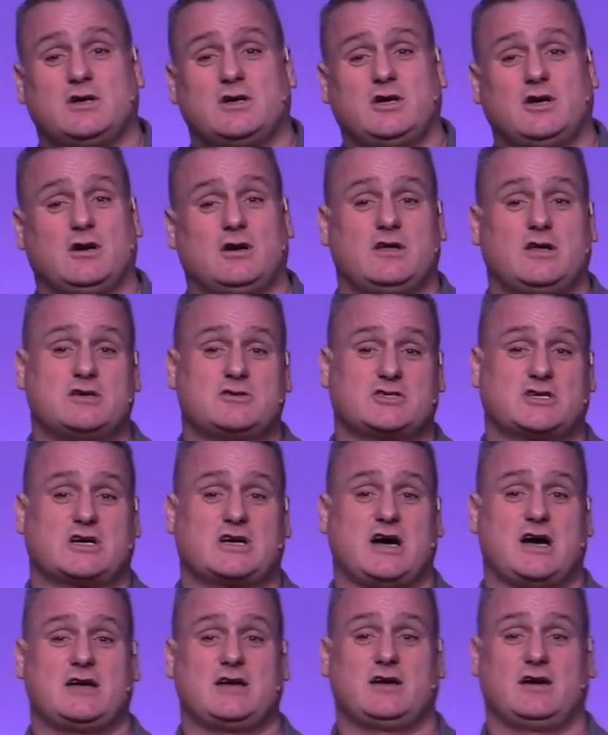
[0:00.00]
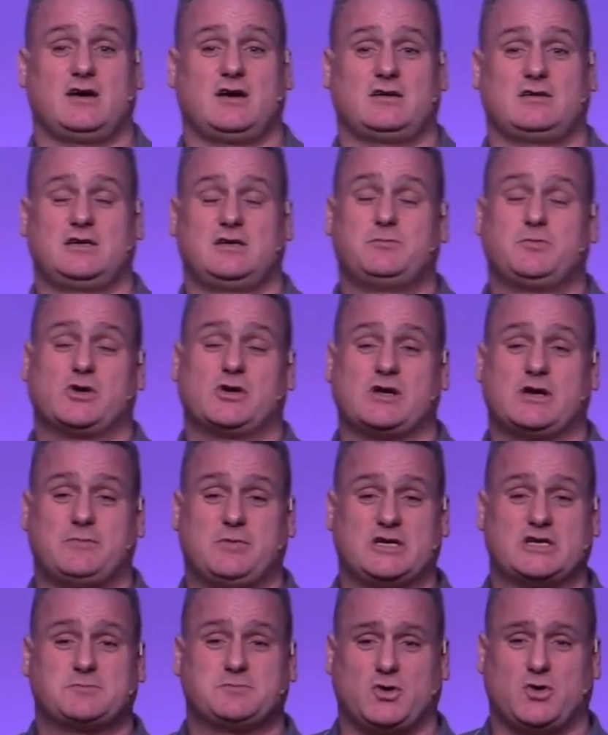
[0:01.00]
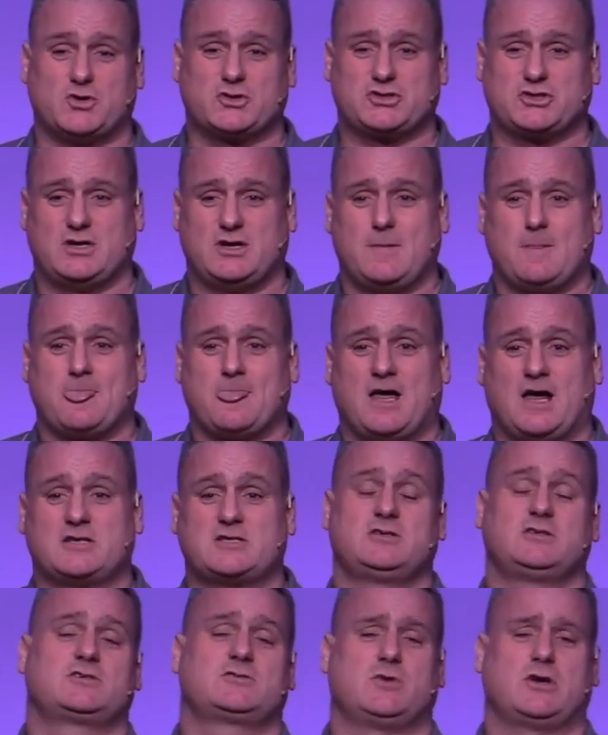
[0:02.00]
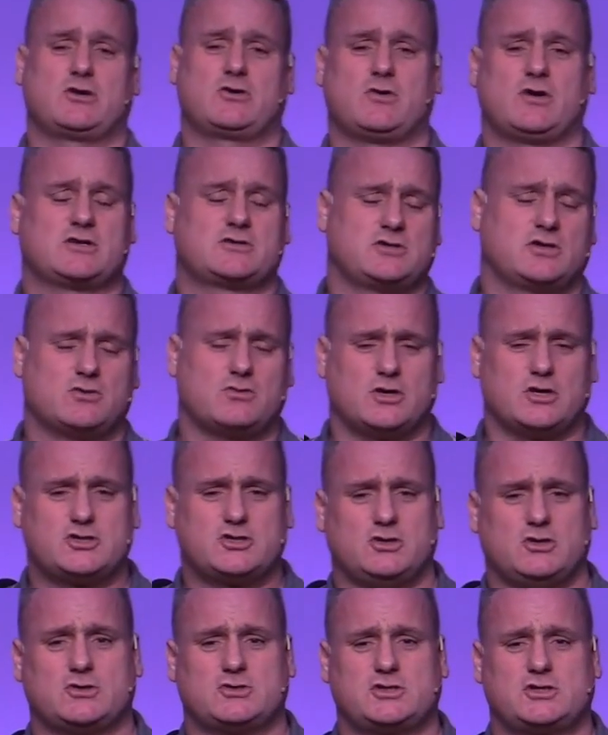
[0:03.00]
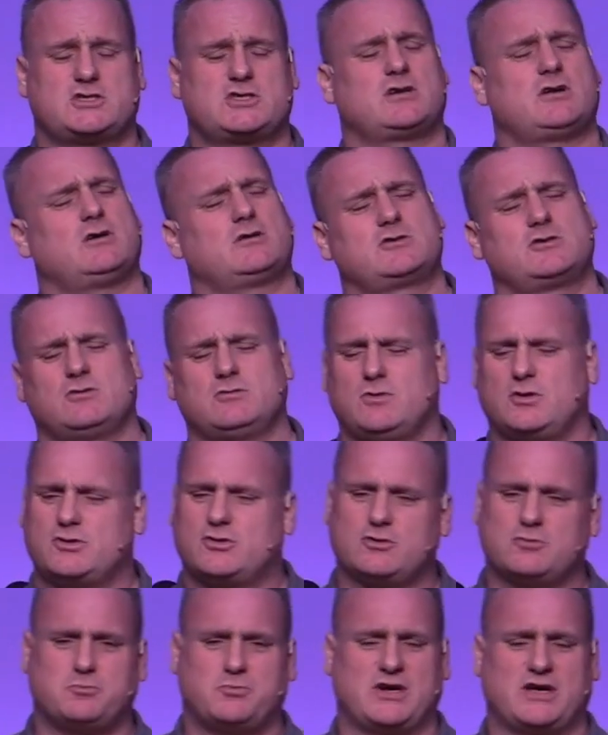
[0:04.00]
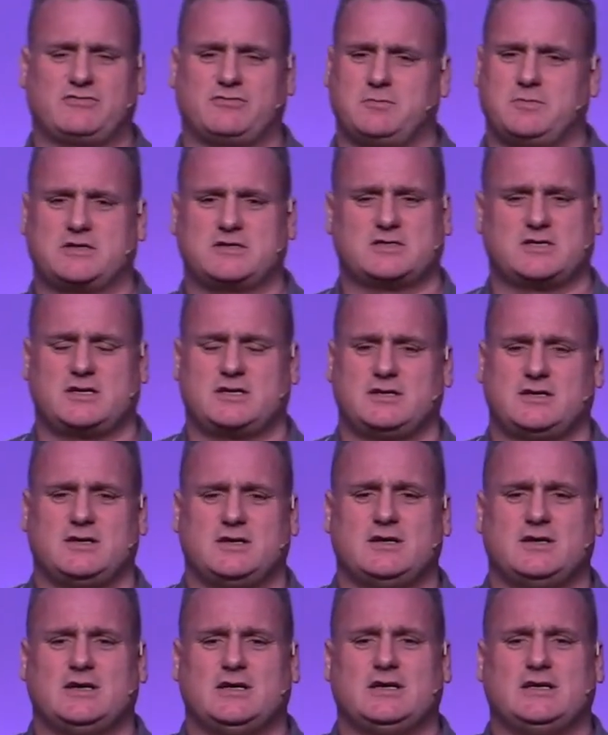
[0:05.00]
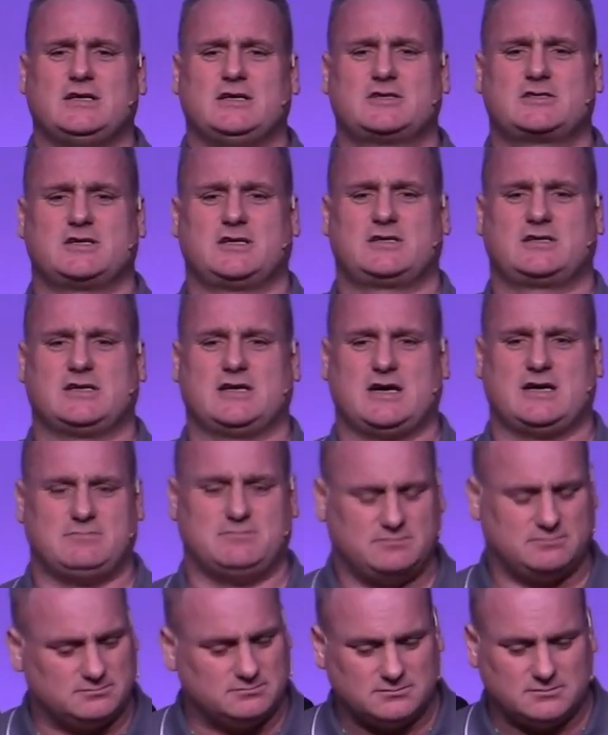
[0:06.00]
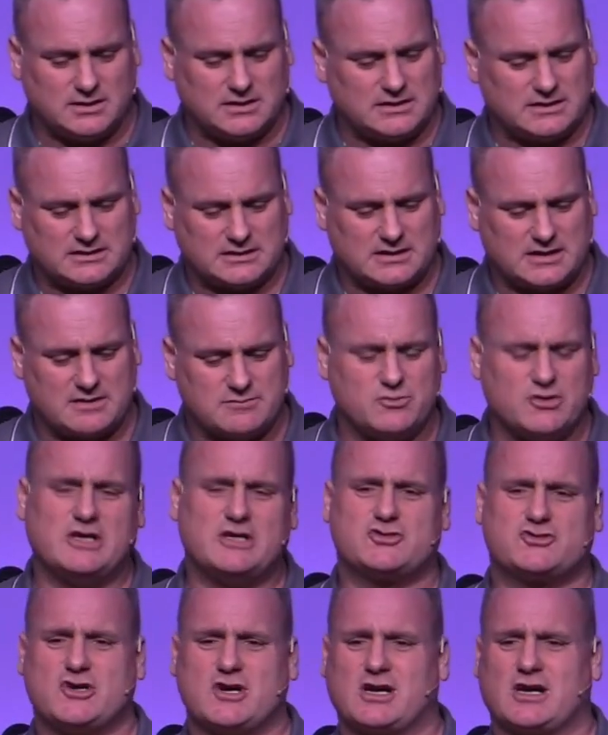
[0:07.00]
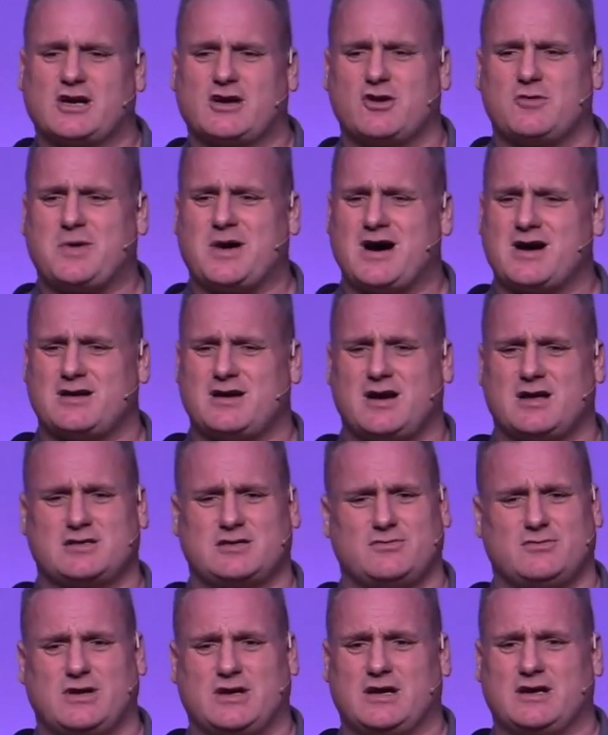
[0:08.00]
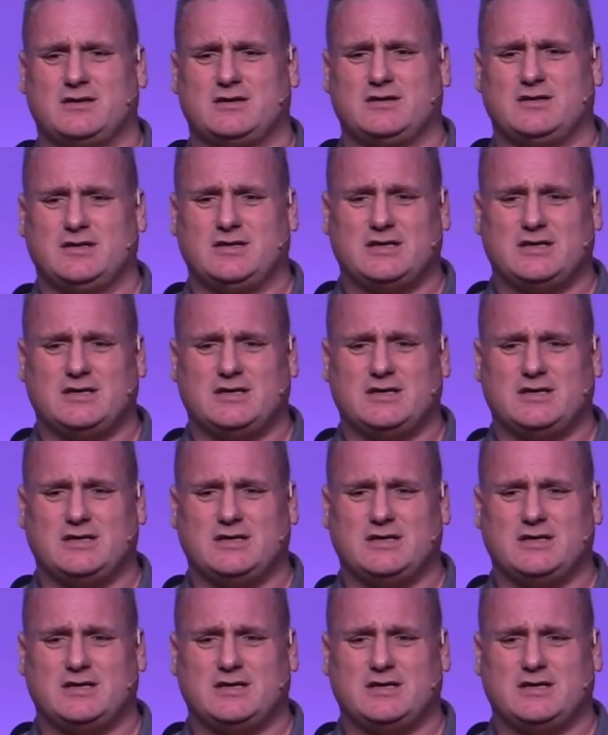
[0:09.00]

You know, there's a guy, he pulled up in his Porsche. I said, where are you going? I said, I'm going to church. He said, oh, do you know what, you couldn't pray for me, he said, I'm really struggling with a bad heart and all that.